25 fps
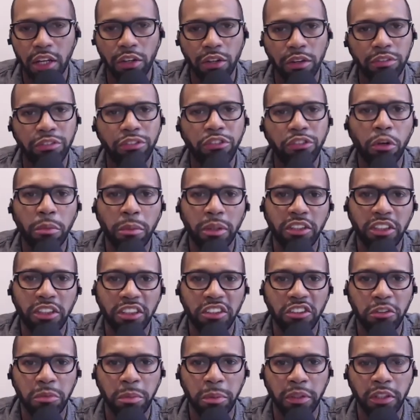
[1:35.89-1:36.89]
You have so much
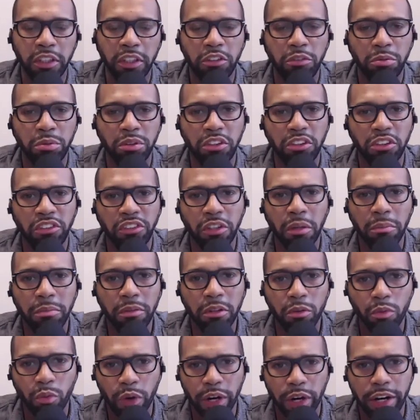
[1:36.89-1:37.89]
experience, which is
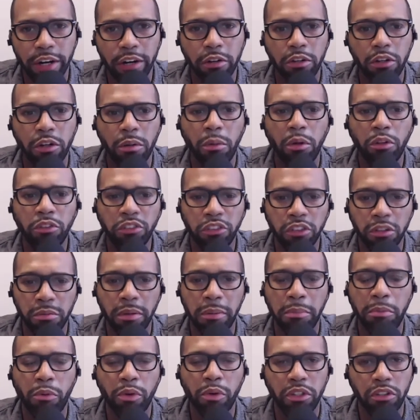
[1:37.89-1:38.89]
something rare. You know, most of the
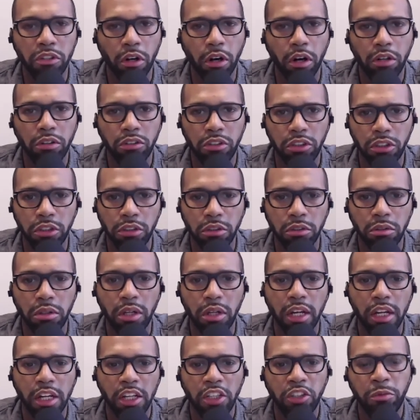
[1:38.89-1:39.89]
people we talk to,
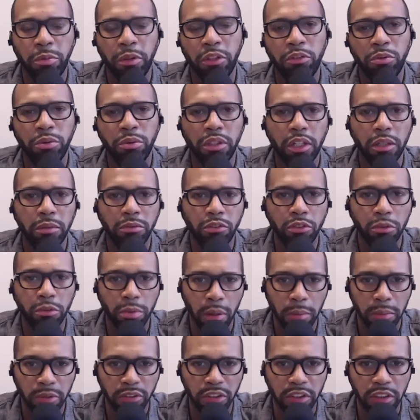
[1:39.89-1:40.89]
especially when it comes to
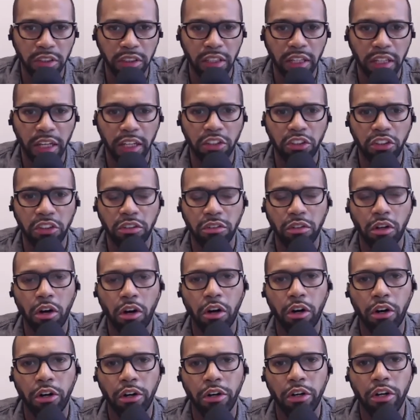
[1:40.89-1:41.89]
apartment syndication,
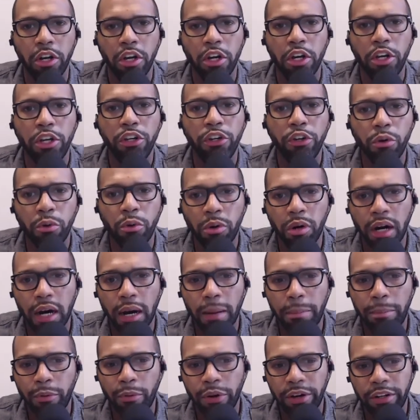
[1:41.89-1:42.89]
are newer
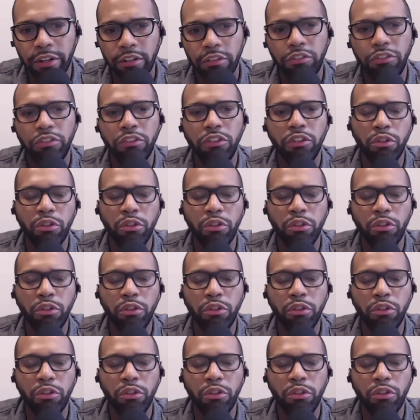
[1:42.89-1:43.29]
operators.